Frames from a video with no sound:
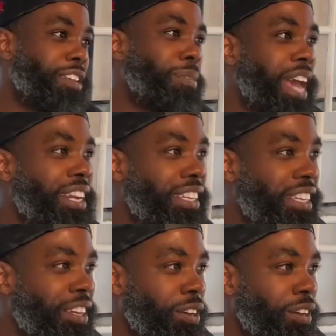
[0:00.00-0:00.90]
me I had to
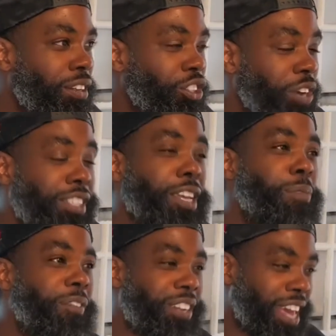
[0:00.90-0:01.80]
dress up
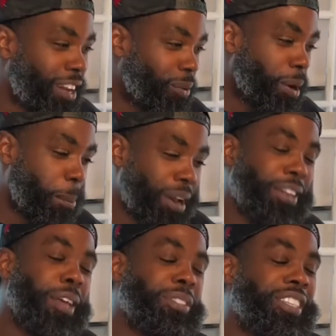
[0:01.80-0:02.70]
every day, I had to wear a
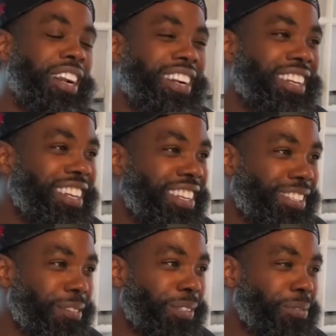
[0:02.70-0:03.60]
button-up shirt,
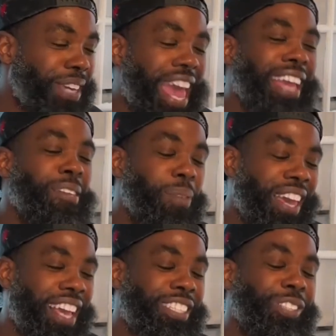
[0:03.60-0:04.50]
some khaki
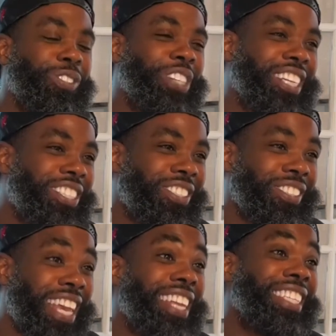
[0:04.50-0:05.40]
pants, and some dress
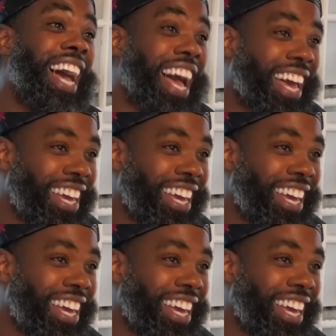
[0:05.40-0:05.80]
shoes, and a tie,